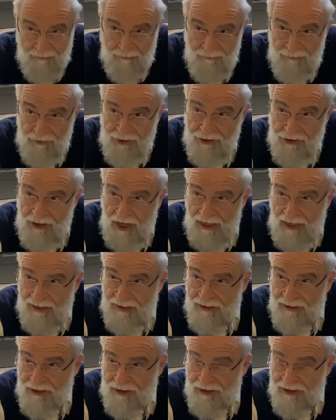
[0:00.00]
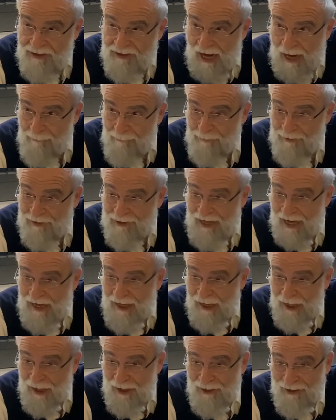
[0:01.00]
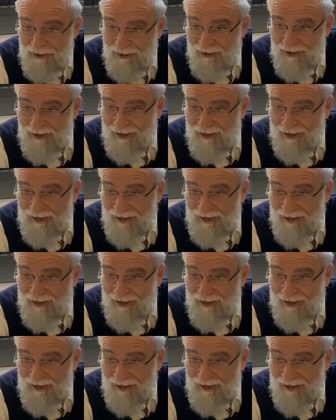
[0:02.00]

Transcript: sun to stop setting.